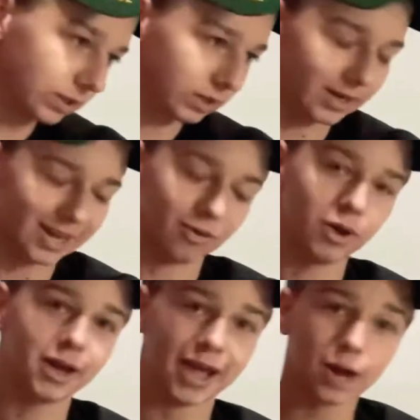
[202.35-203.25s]
Now,
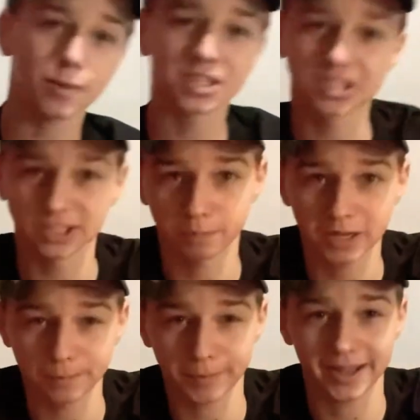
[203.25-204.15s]
how much does
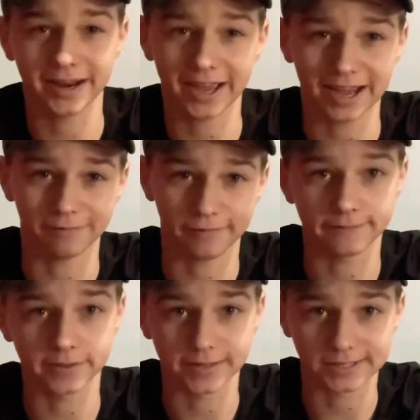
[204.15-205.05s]
Big Ben have left
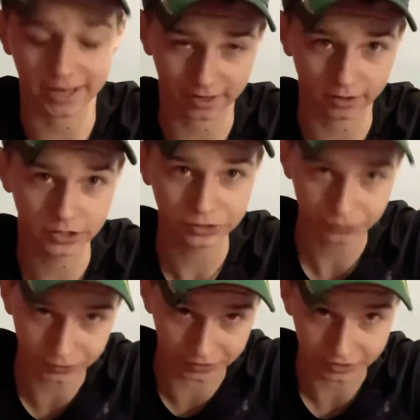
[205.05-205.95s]
in the tank?
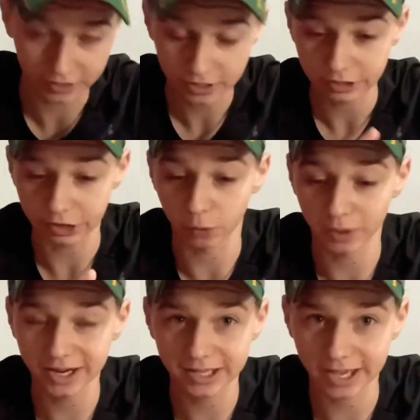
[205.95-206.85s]
Really? They're
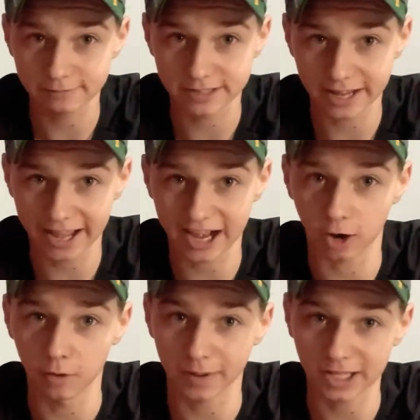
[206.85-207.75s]
winning games
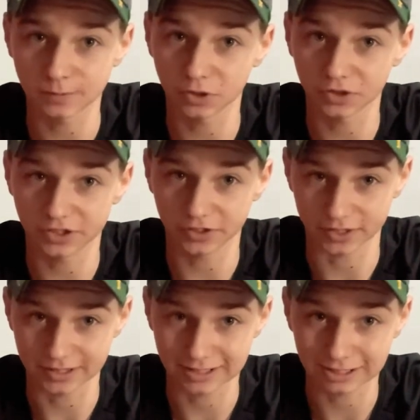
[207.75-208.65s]
now, but that's mostly to their
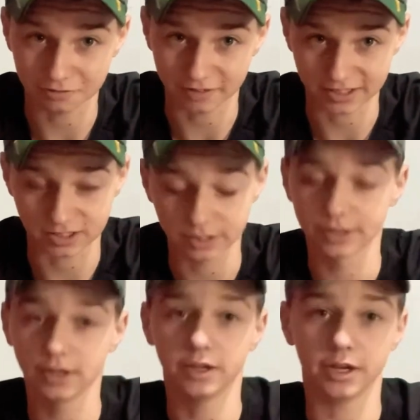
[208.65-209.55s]
defense,
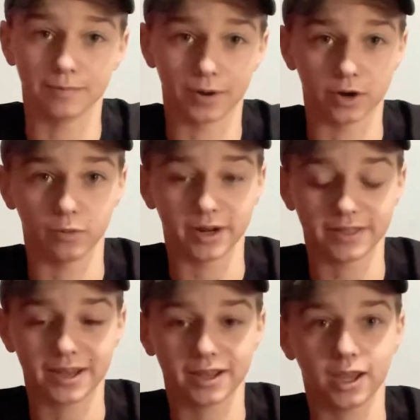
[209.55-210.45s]
in part winning
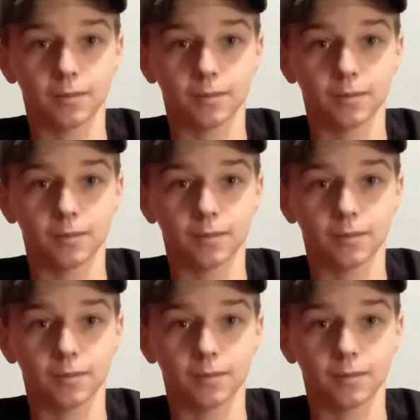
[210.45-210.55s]
that game.